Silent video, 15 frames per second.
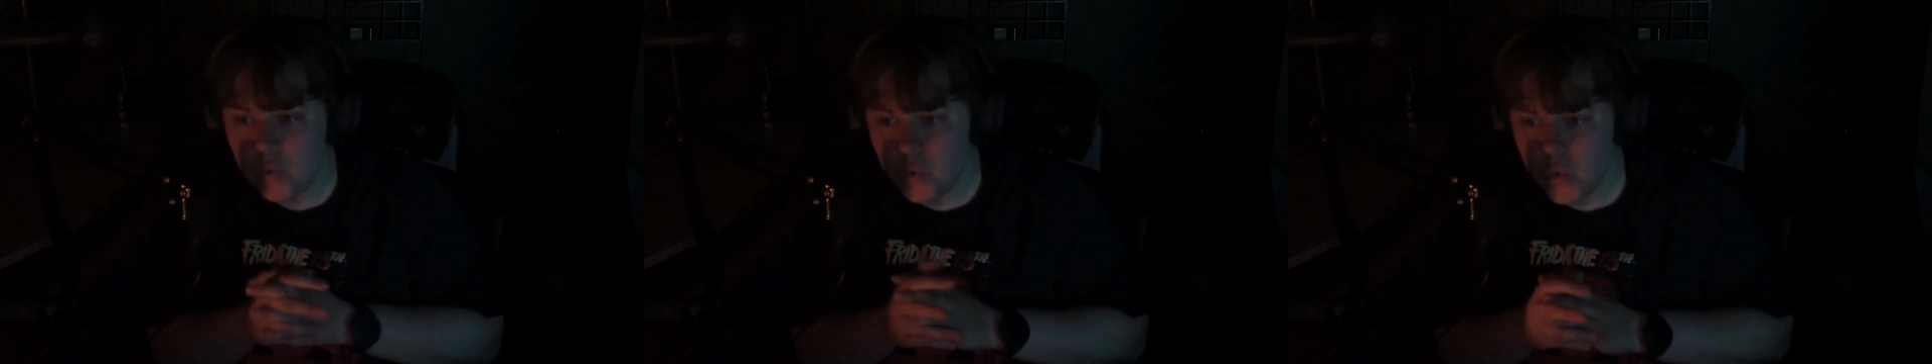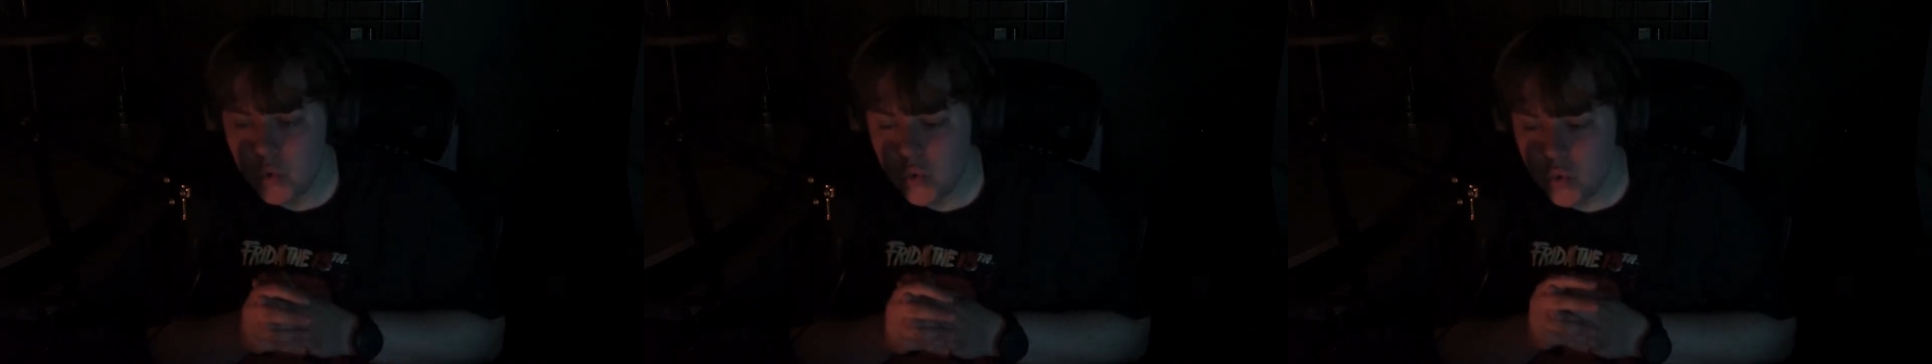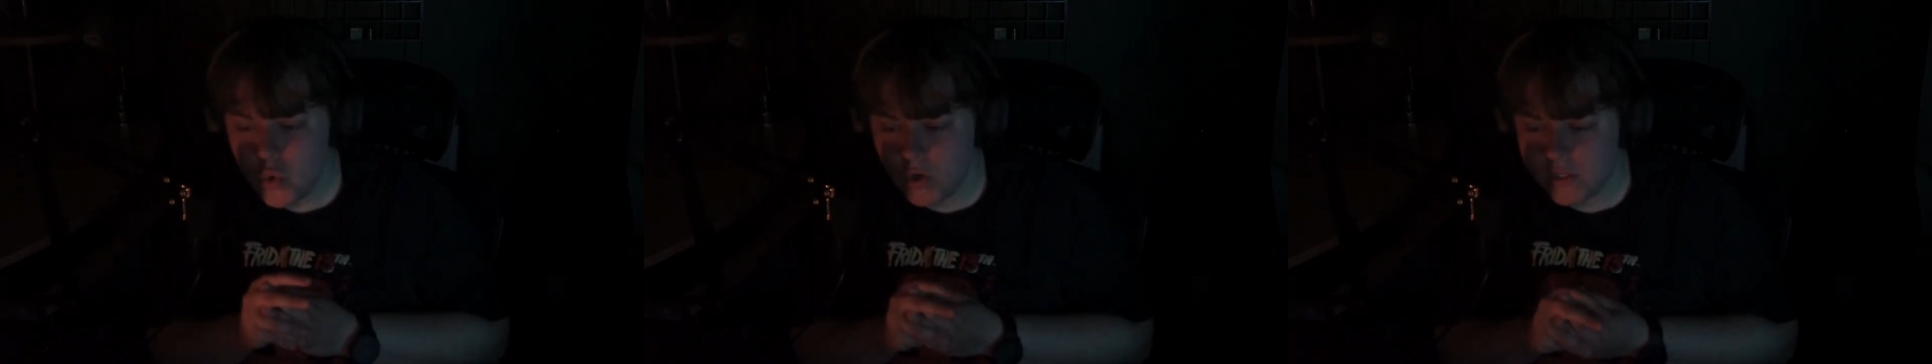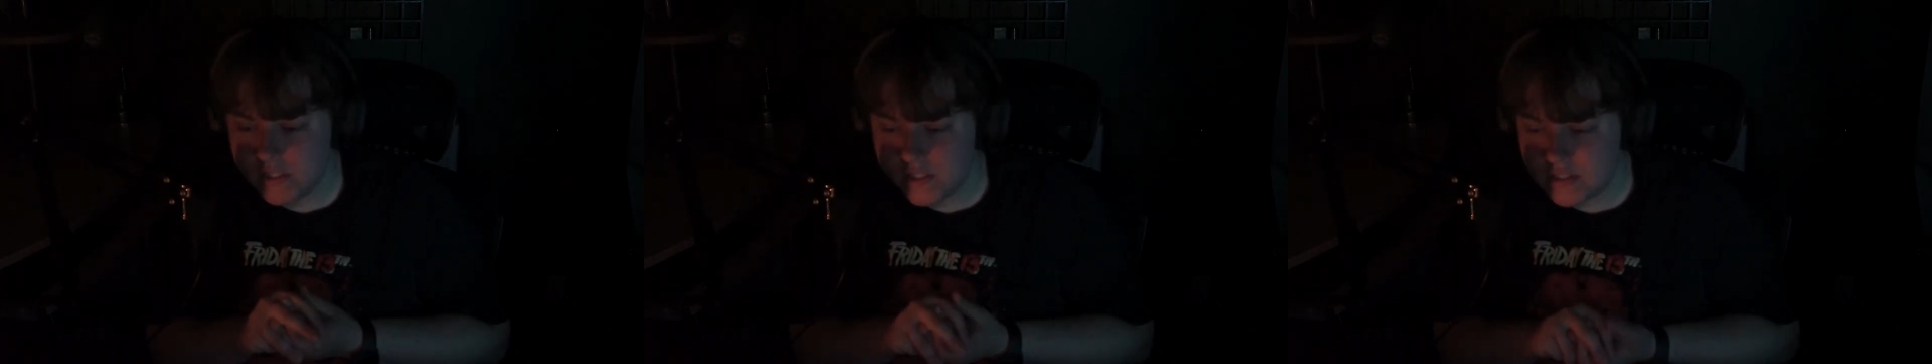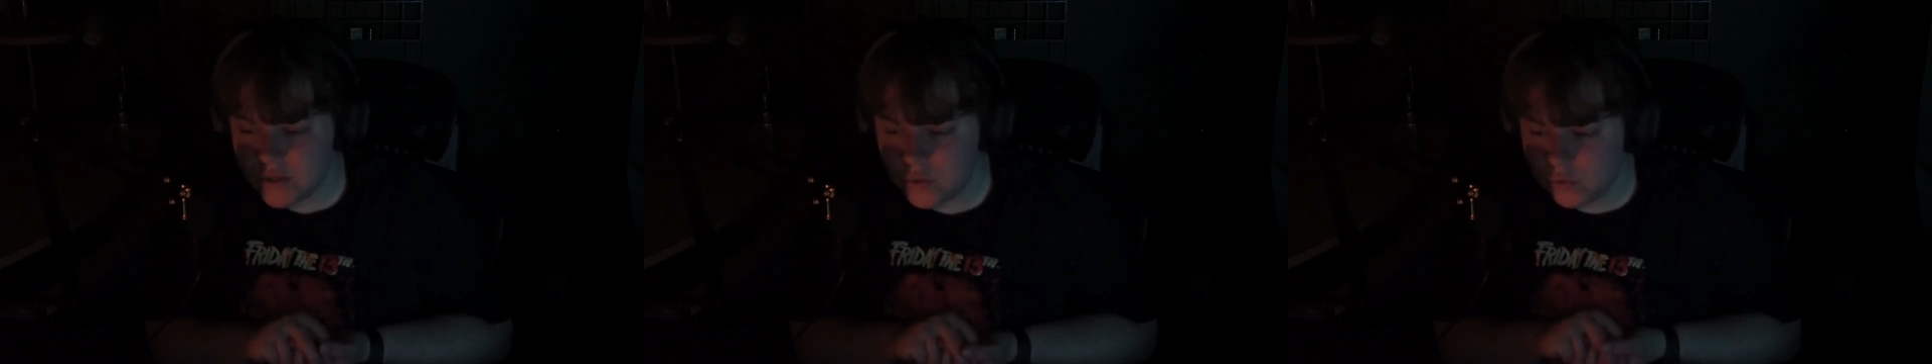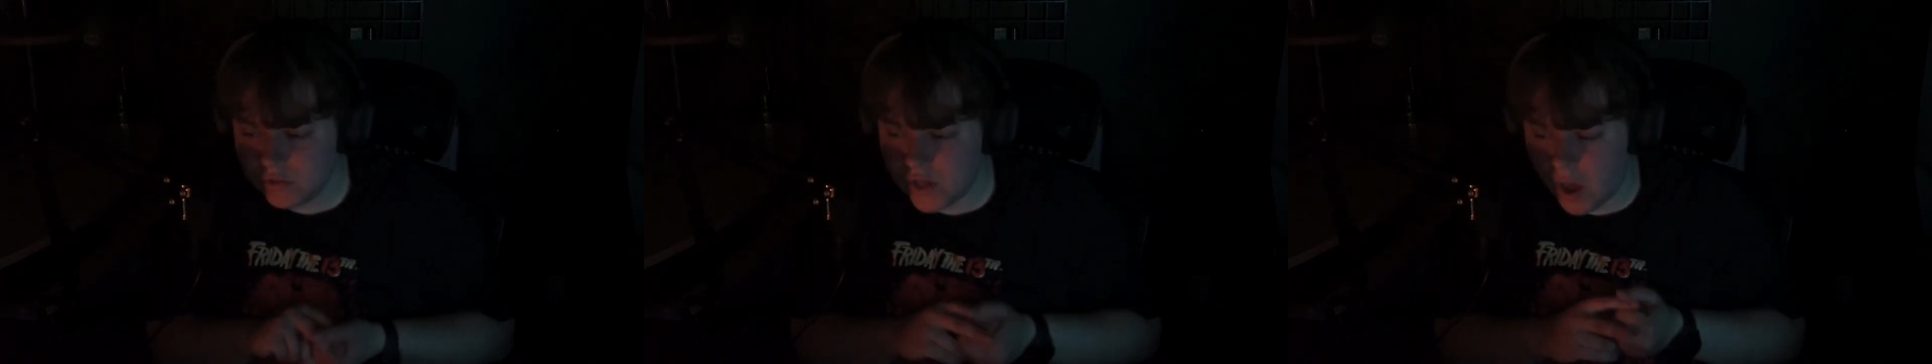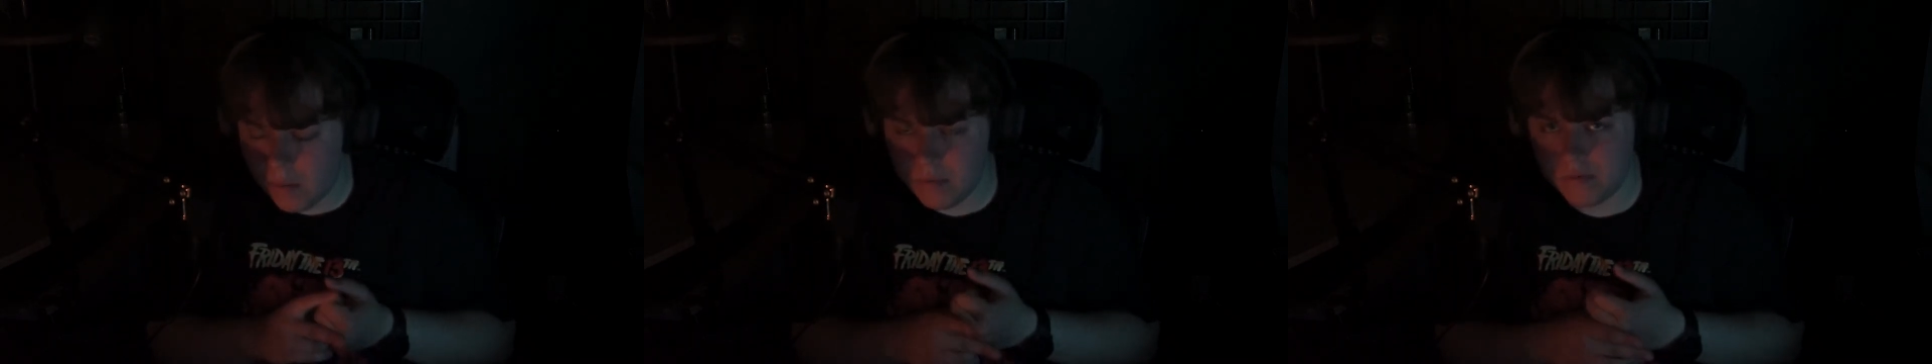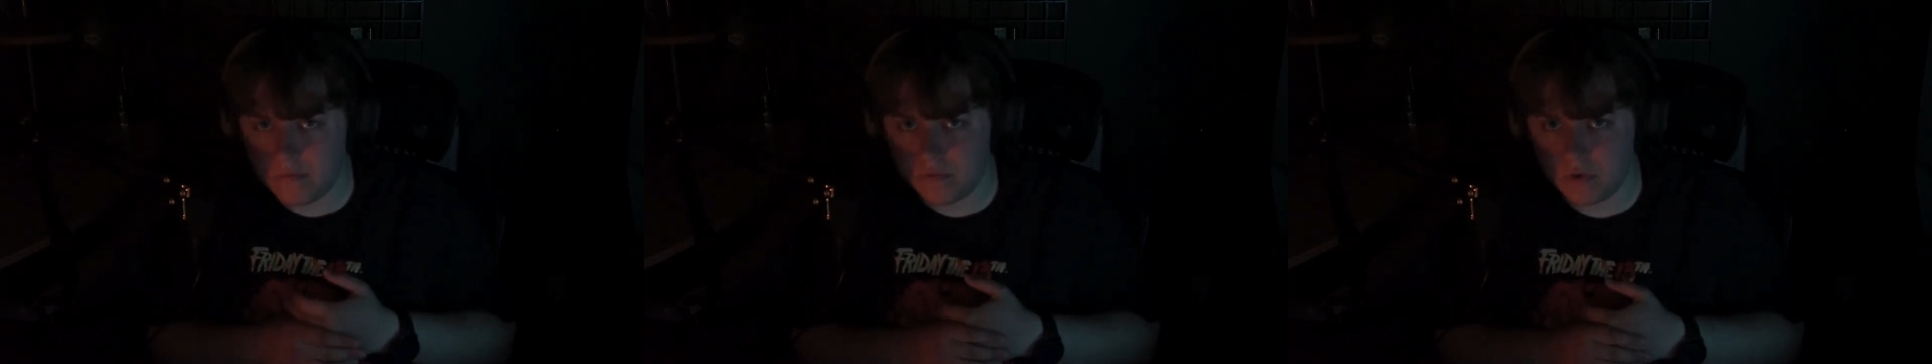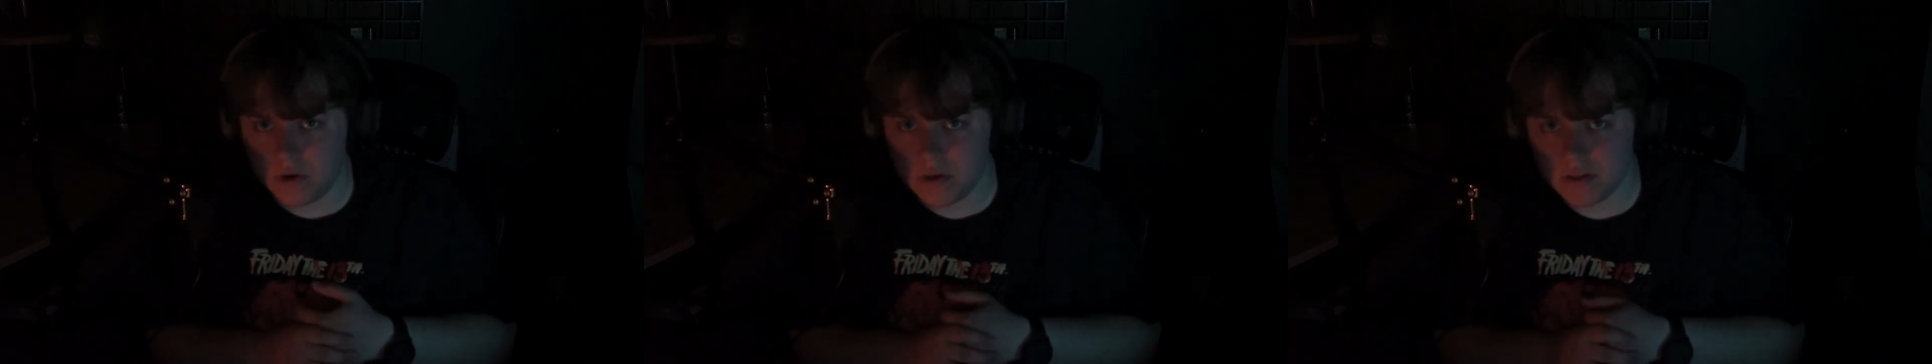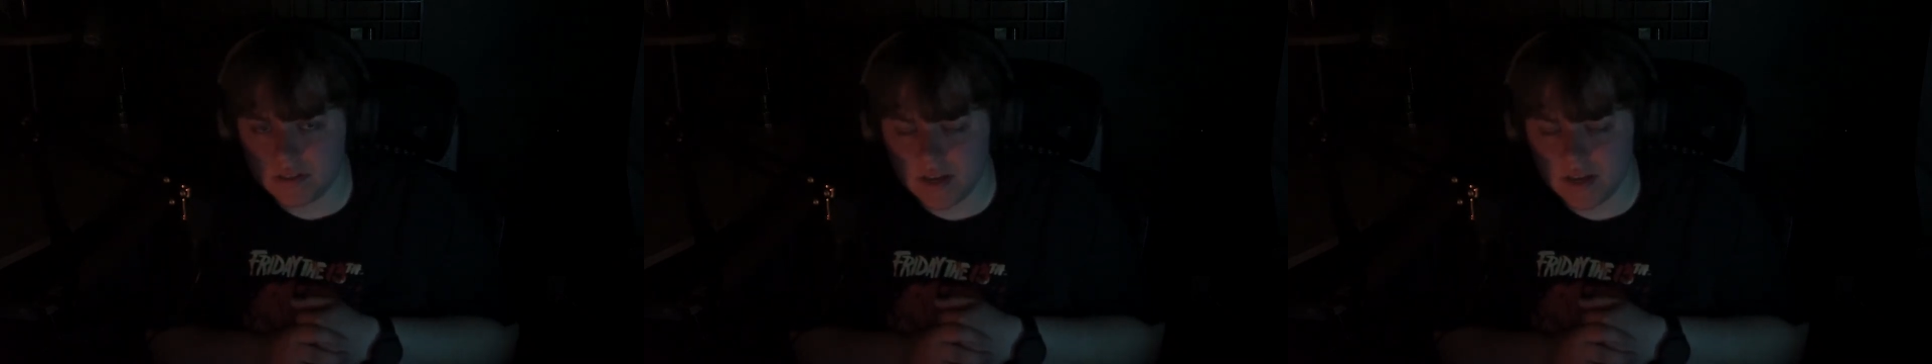who is who's coming for us.